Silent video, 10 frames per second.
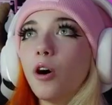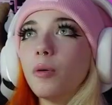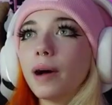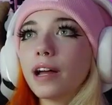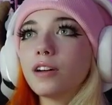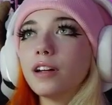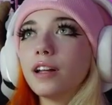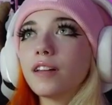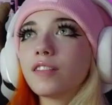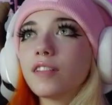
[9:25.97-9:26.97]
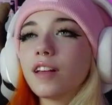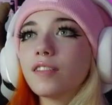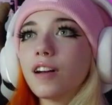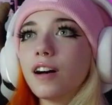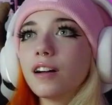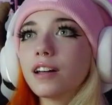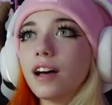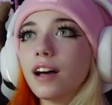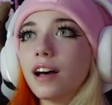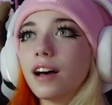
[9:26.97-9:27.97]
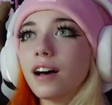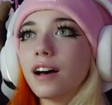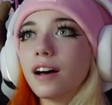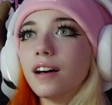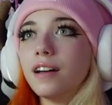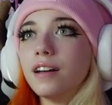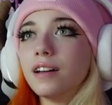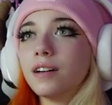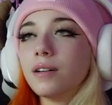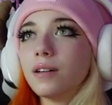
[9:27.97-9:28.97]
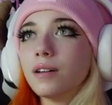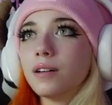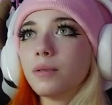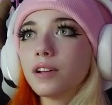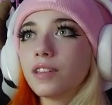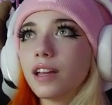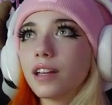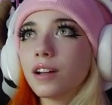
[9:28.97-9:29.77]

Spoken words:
my goodness, it's Anka! We're taking